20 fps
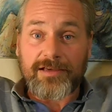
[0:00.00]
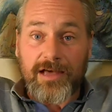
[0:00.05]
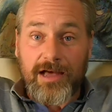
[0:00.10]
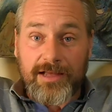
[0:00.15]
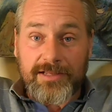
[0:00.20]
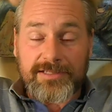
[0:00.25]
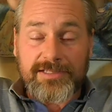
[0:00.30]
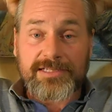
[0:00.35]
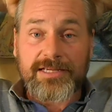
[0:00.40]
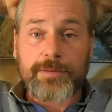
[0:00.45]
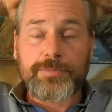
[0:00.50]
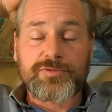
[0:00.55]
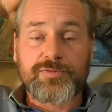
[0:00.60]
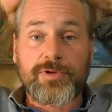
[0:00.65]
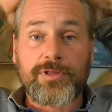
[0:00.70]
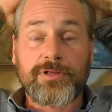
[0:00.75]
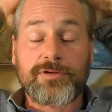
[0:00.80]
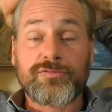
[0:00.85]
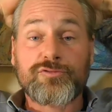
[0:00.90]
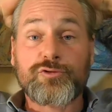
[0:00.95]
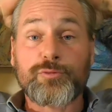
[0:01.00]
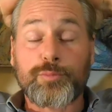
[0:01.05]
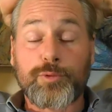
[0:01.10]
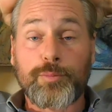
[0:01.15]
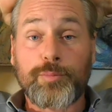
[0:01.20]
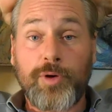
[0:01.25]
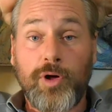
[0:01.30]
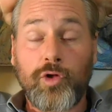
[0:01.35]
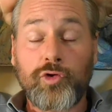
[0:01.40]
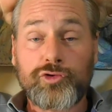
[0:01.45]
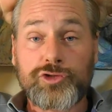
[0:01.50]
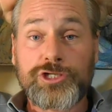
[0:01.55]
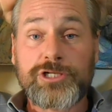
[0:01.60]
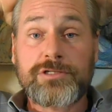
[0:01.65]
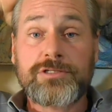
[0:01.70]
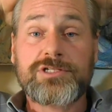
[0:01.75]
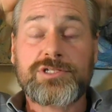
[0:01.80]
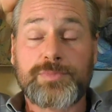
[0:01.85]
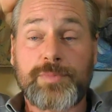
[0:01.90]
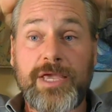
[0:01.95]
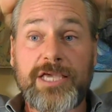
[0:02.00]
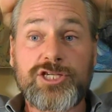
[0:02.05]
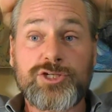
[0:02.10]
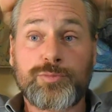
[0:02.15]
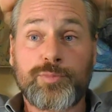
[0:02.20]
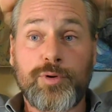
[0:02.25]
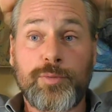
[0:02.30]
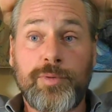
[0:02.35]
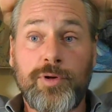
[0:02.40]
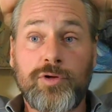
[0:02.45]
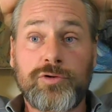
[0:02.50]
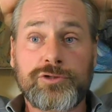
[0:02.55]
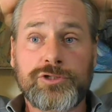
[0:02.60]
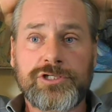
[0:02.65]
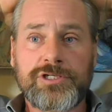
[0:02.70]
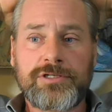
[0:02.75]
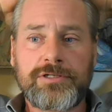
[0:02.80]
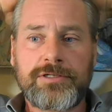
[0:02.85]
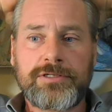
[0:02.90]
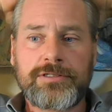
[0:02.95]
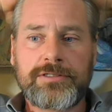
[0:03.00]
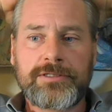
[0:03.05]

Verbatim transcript: concepts relative to propulsion, space propulsion,